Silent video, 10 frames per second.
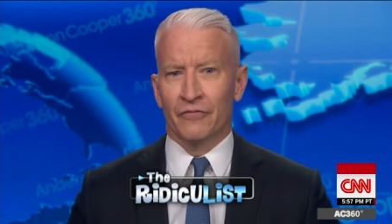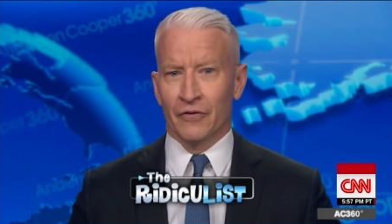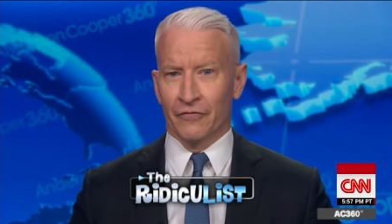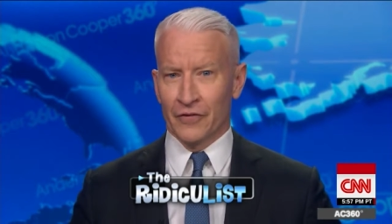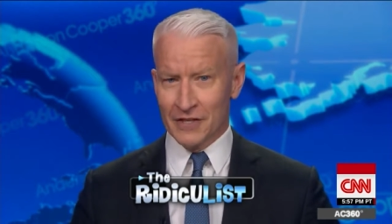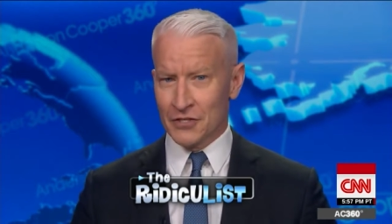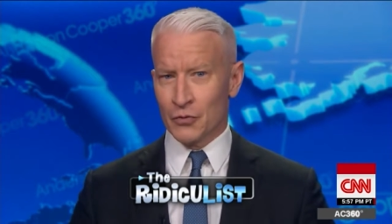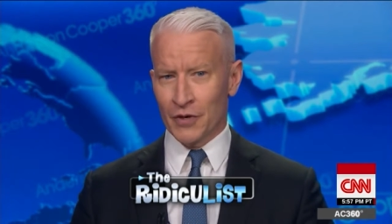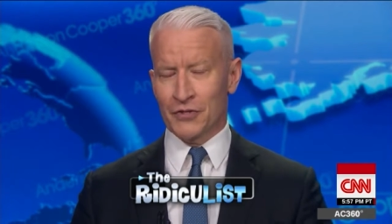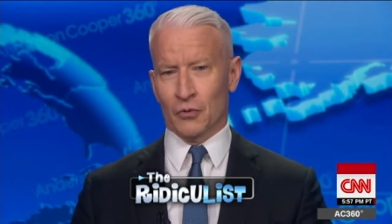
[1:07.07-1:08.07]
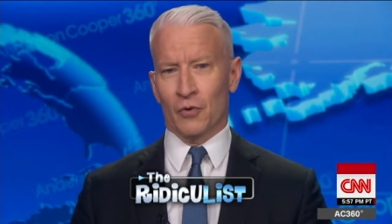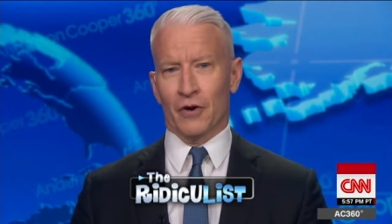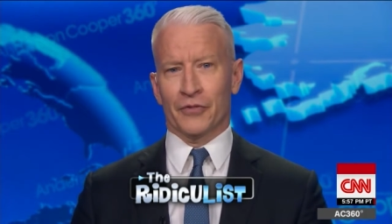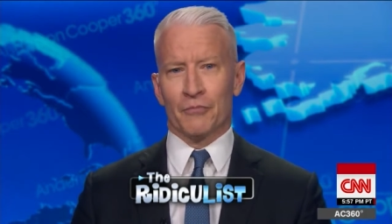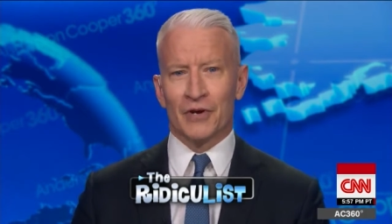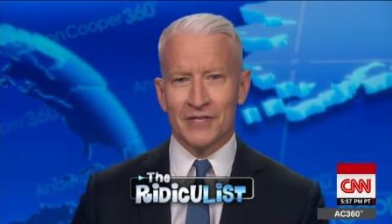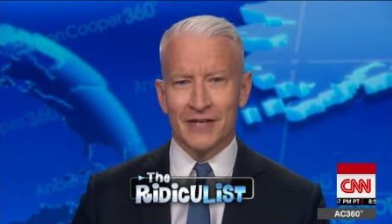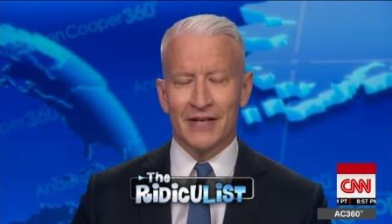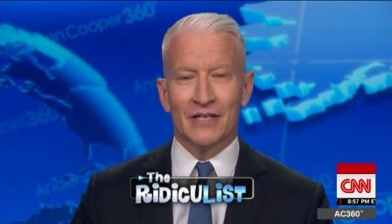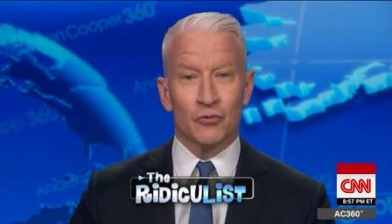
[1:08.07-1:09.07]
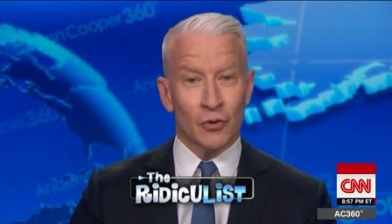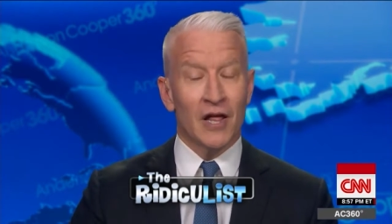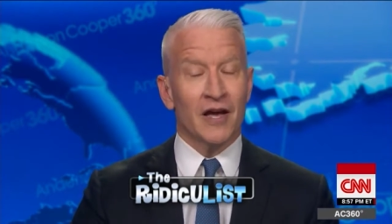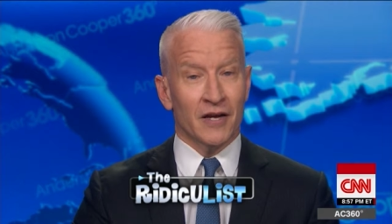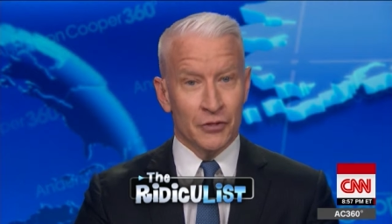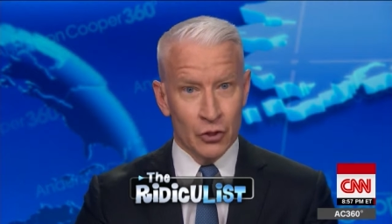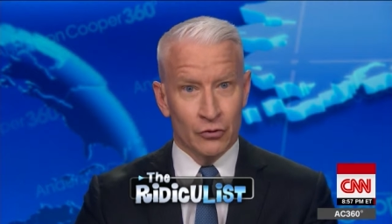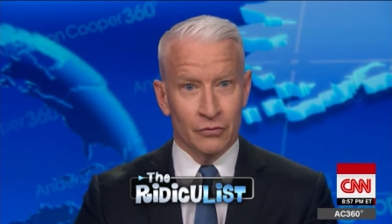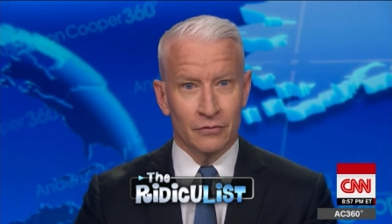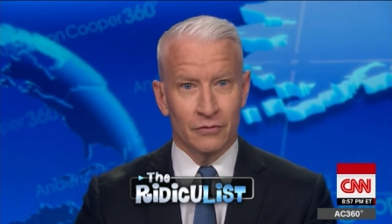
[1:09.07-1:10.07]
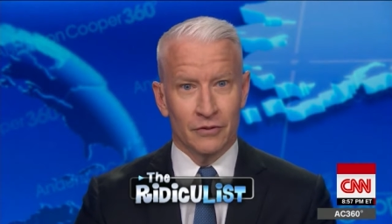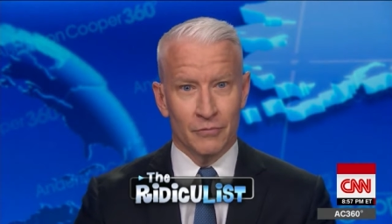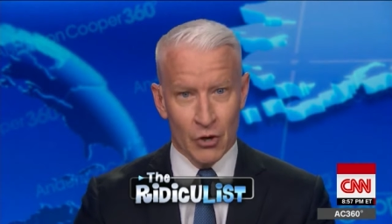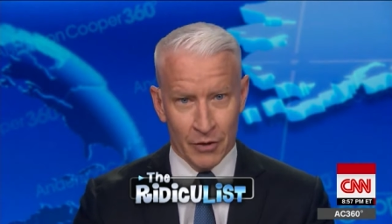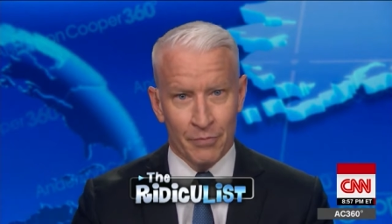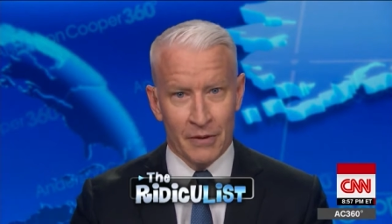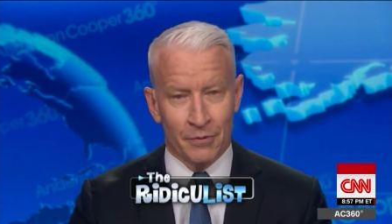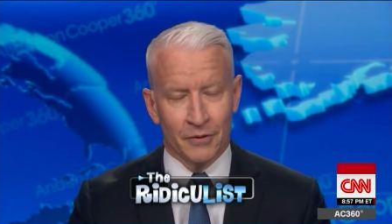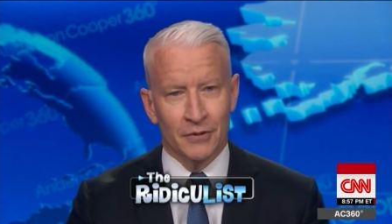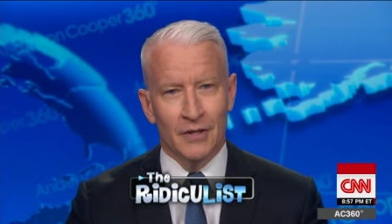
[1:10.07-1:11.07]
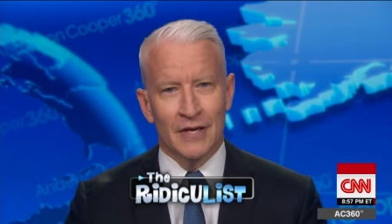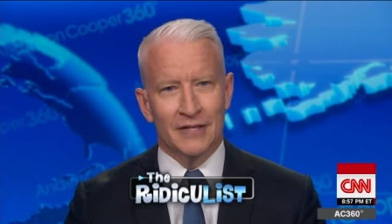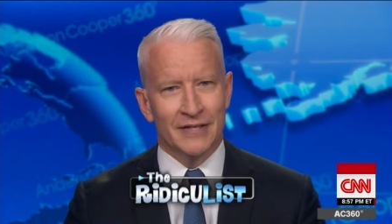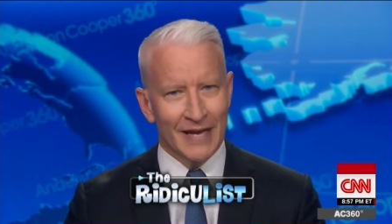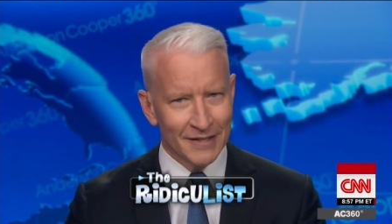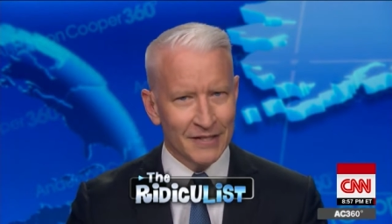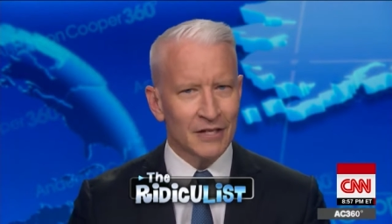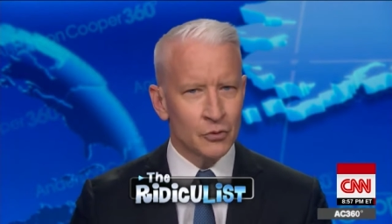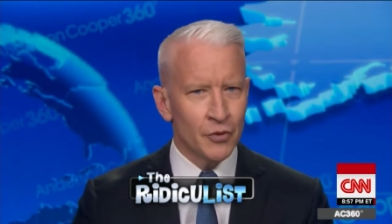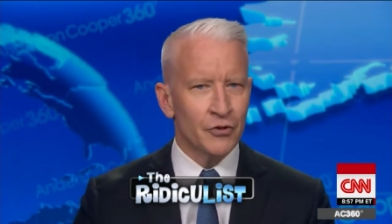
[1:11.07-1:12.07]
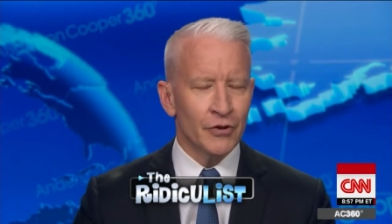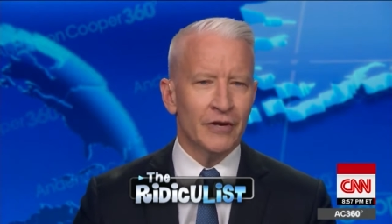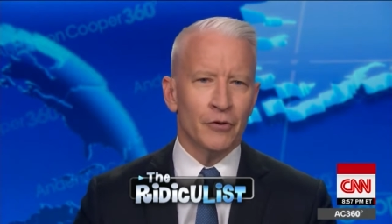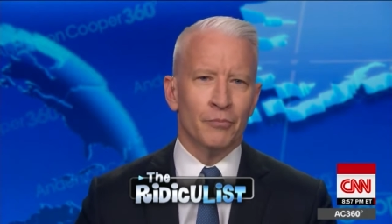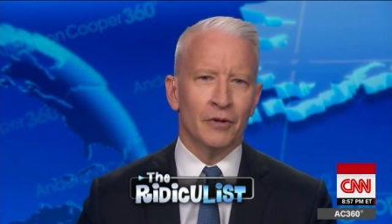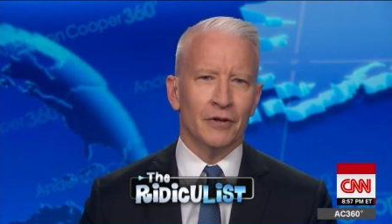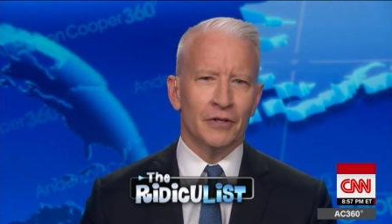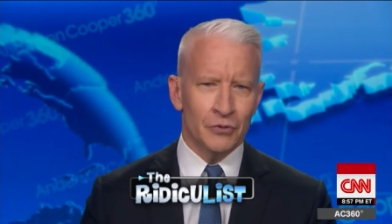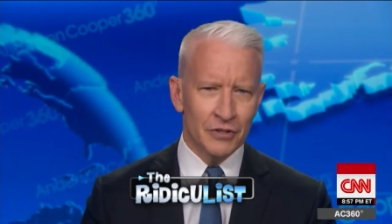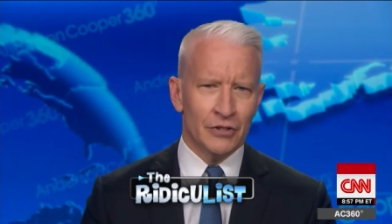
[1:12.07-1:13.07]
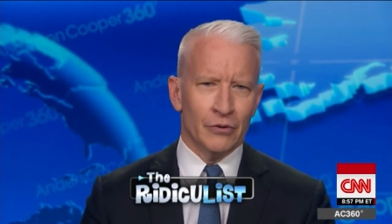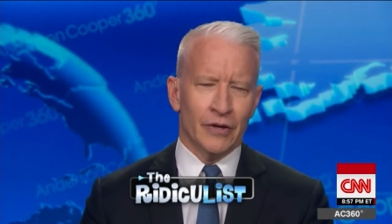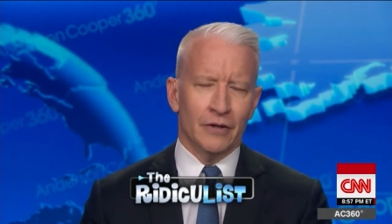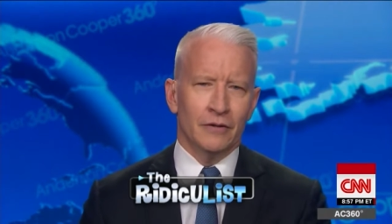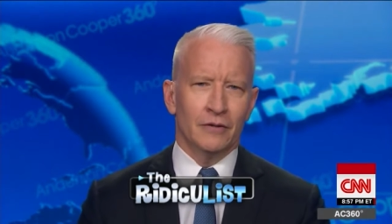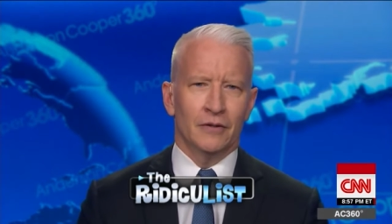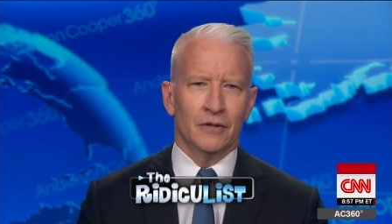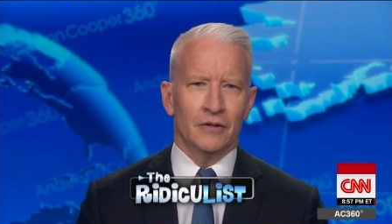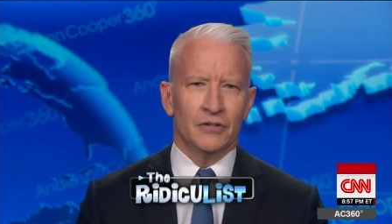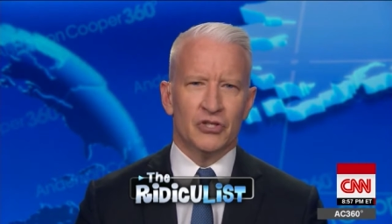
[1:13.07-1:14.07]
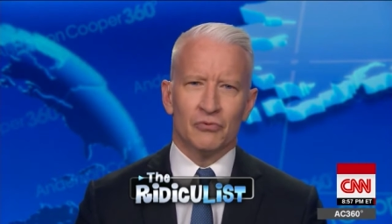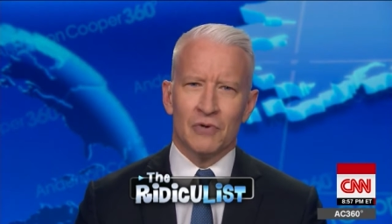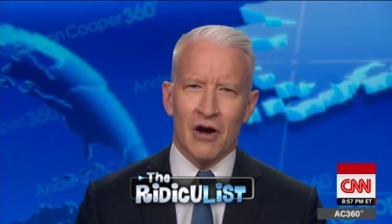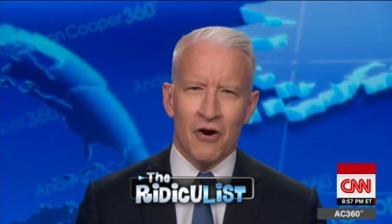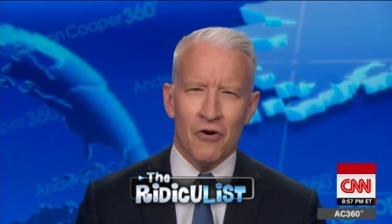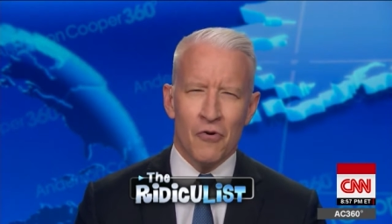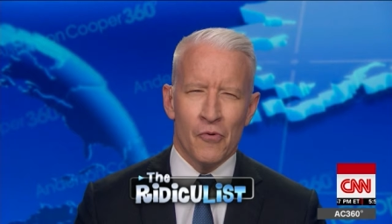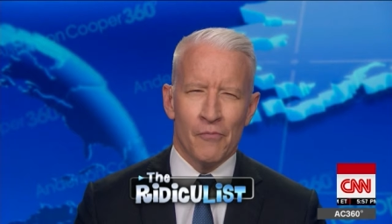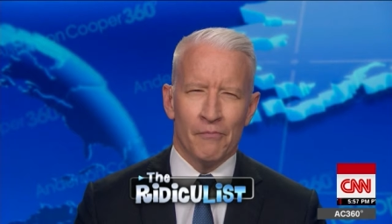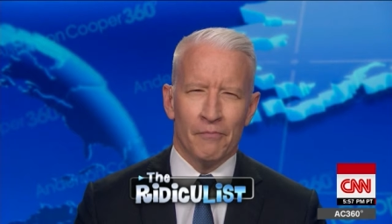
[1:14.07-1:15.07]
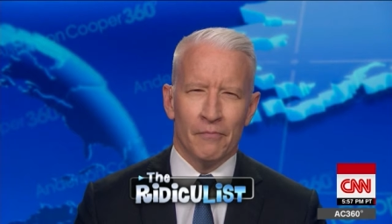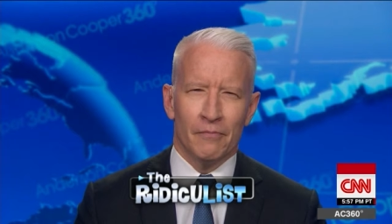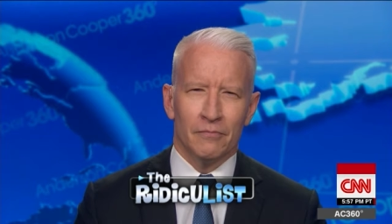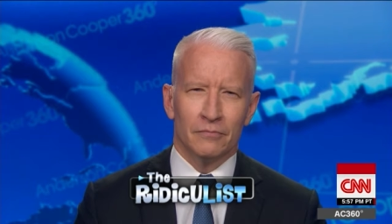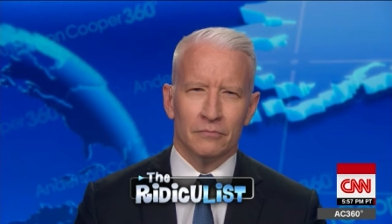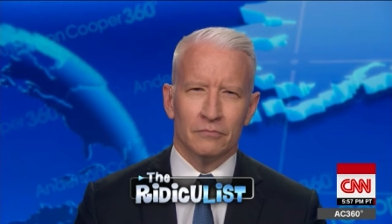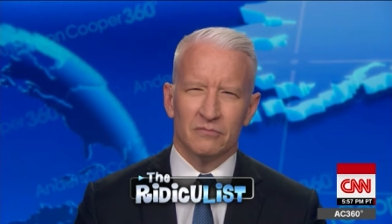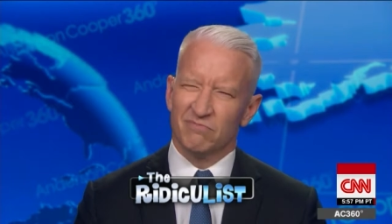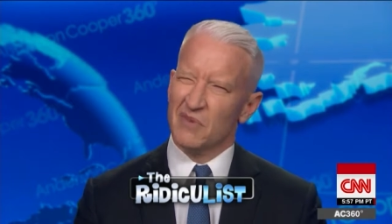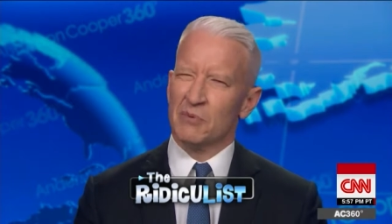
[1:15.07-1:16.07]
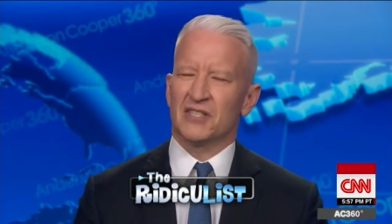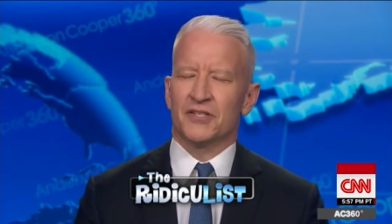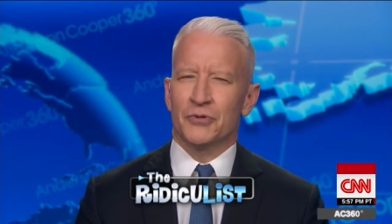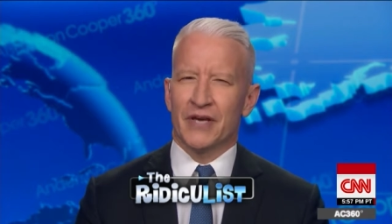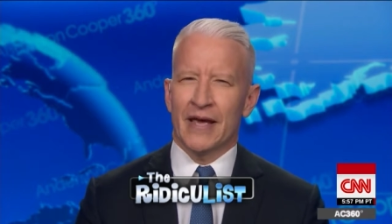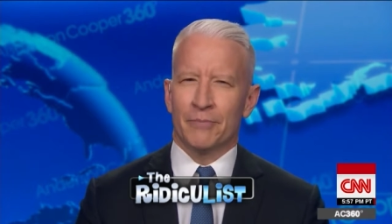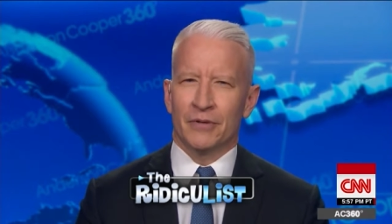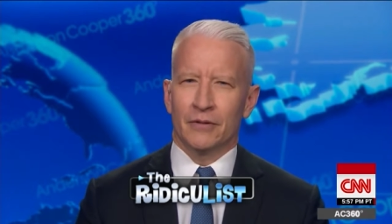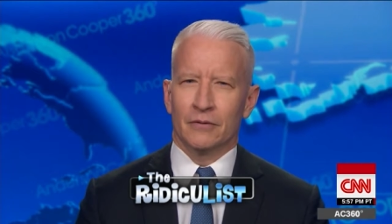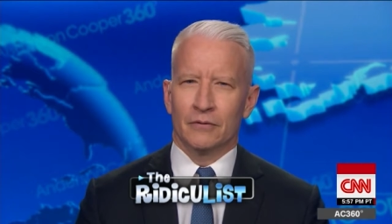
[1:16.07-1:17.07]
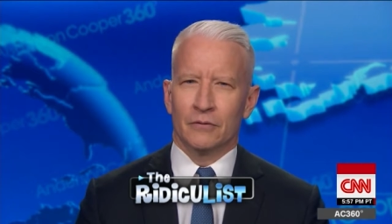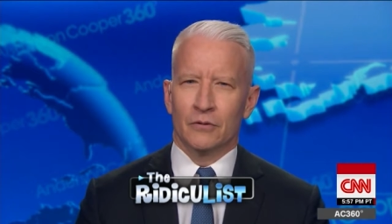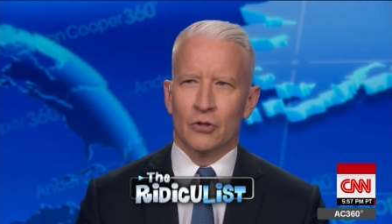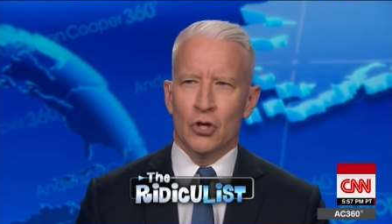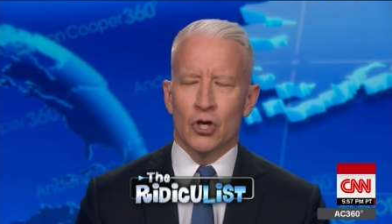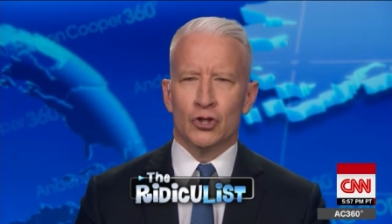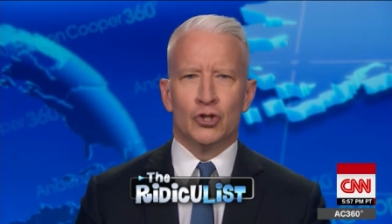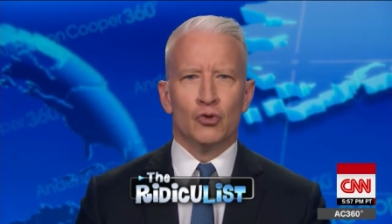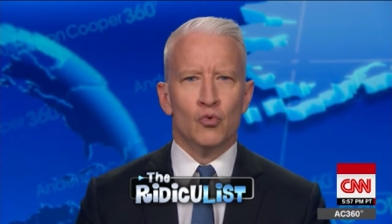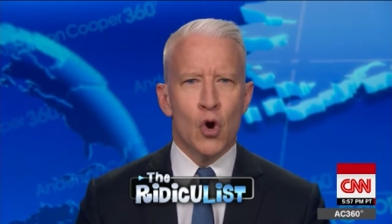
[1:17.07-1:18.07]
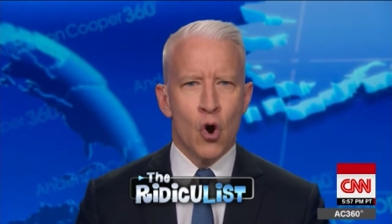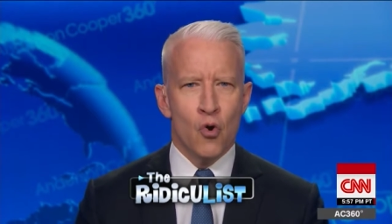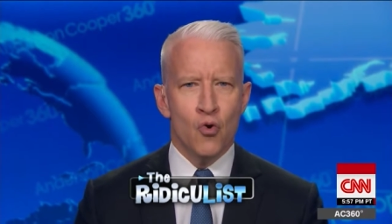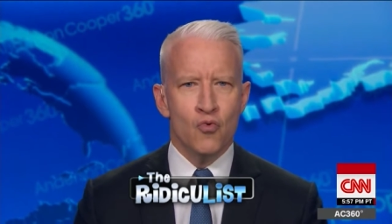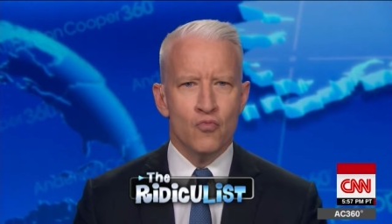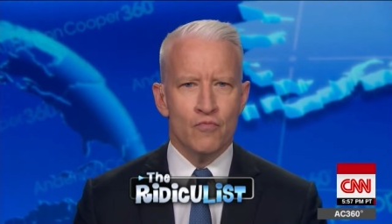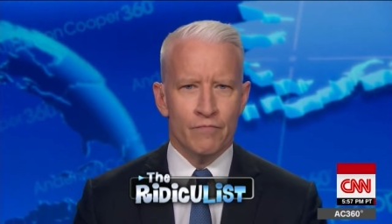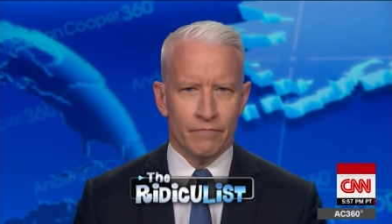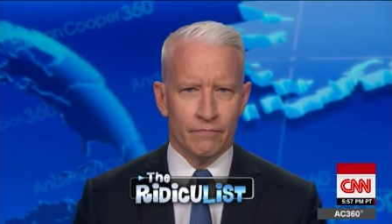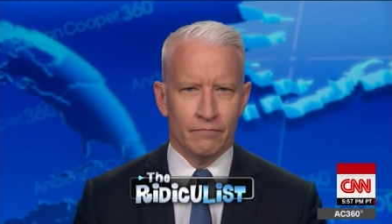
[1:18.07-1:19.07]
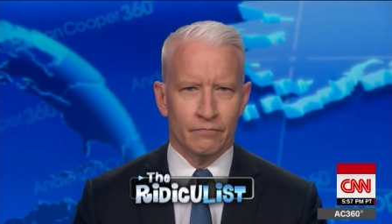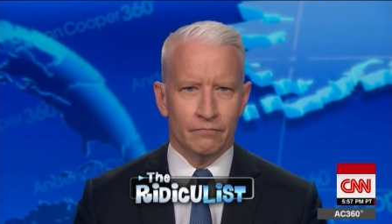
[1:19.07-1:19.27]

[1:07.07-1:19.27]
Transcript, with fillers: For, for this tweet to work, the president is relying on you, the American people, to get in touch with your inner bully. You can do it. Jerome. Maybe that's too campy. Jerome.